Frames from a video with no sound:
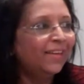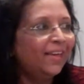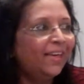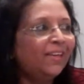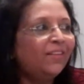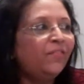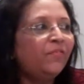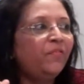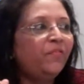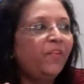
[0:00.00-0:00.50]

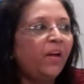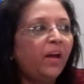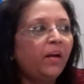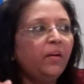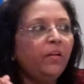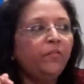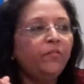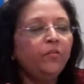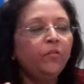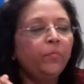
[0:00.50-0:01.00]
It's
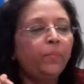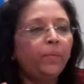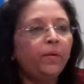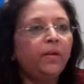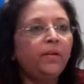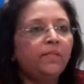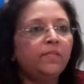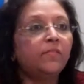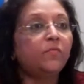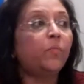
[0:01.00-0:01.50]
very few
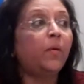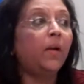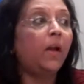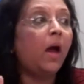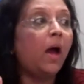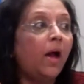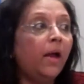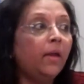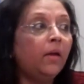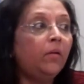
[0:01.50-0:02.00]
places. When
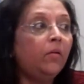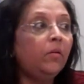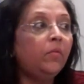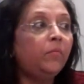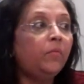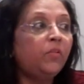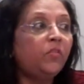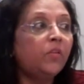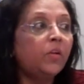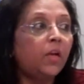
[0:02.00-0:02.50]
I go to
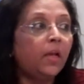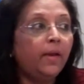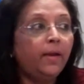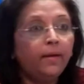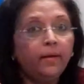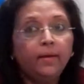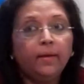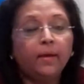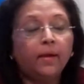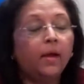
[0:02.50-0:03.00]
visit
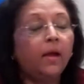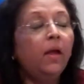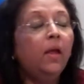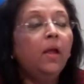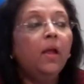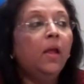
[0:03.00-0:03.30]
India,